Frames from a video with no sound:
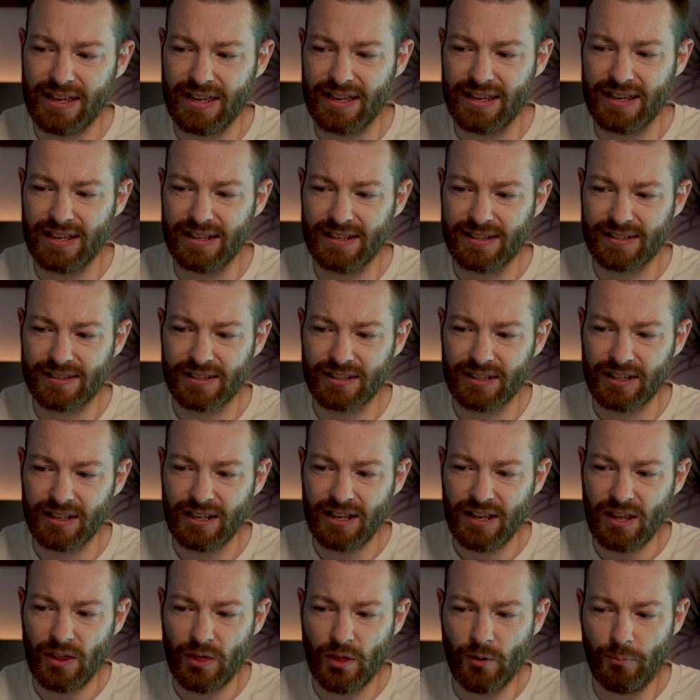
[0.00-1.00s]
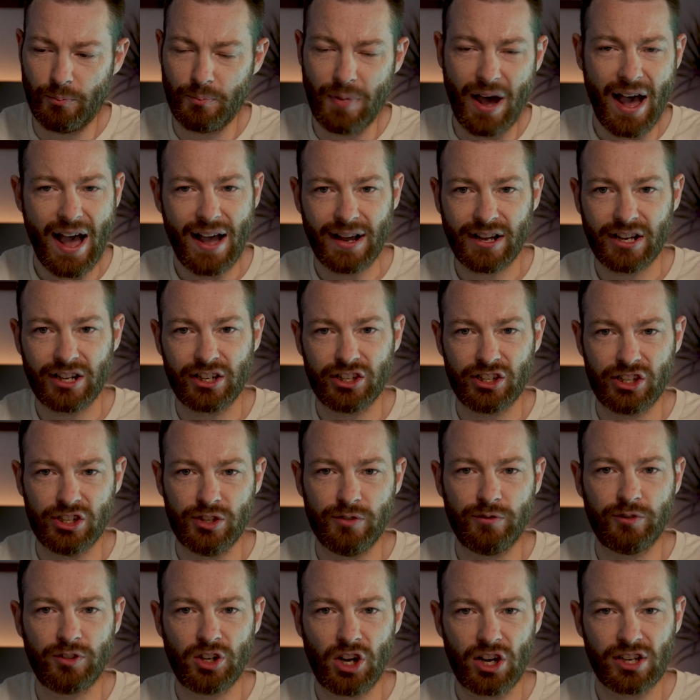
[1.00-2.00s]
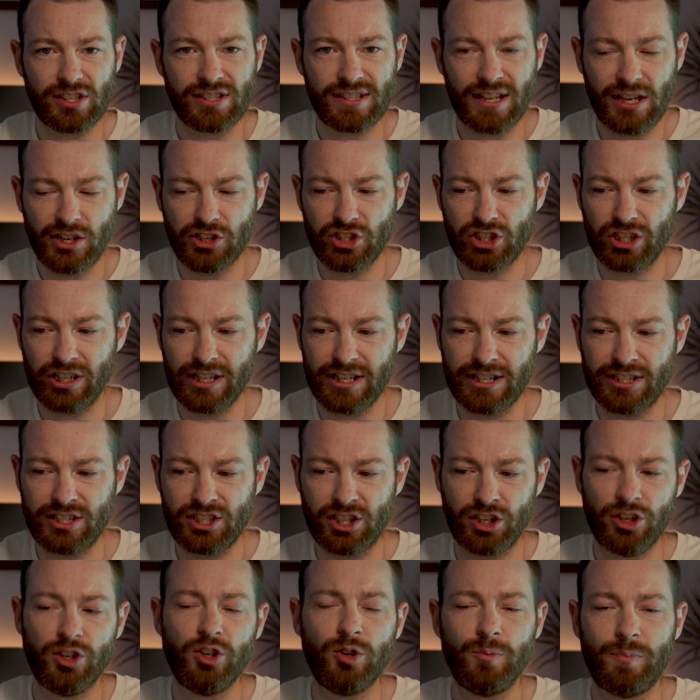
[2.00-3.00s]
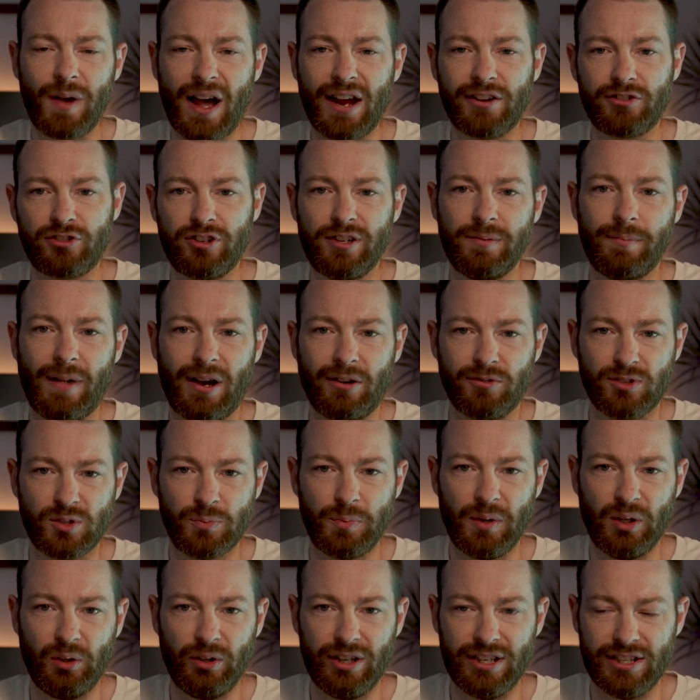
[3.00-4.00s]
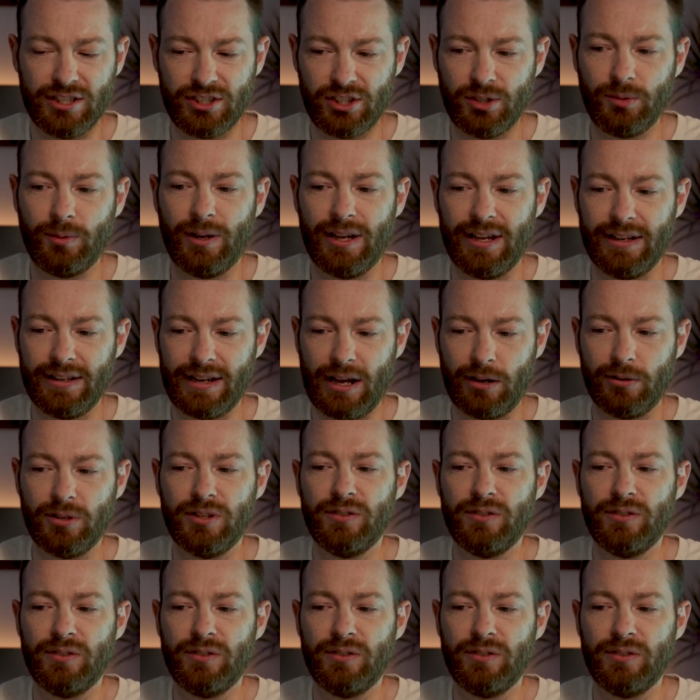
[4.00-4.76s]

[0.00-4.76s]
is the back. You've got essentially 2 battery mounts built into it. Now